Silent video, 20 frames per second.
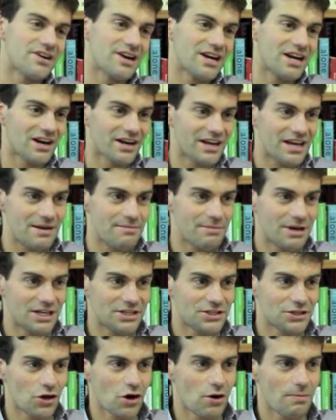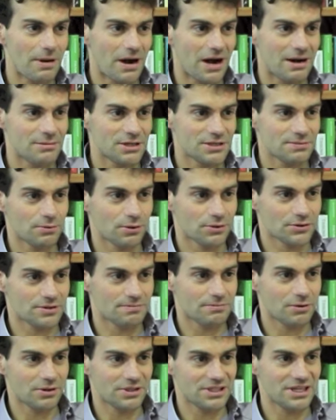listen, I'm very lucky in my job. I'm a
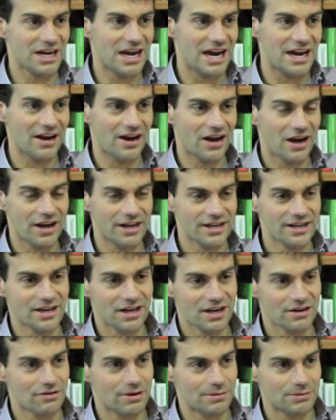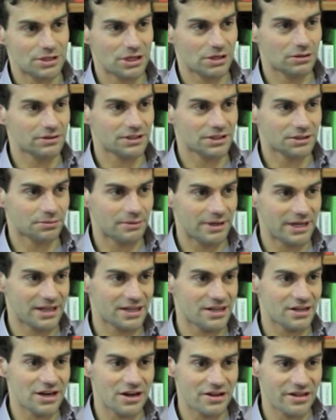sports reporter, and I kind of rub shoulders
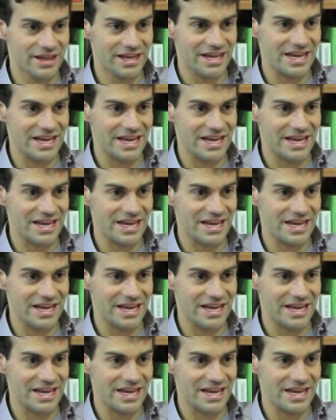with, you know,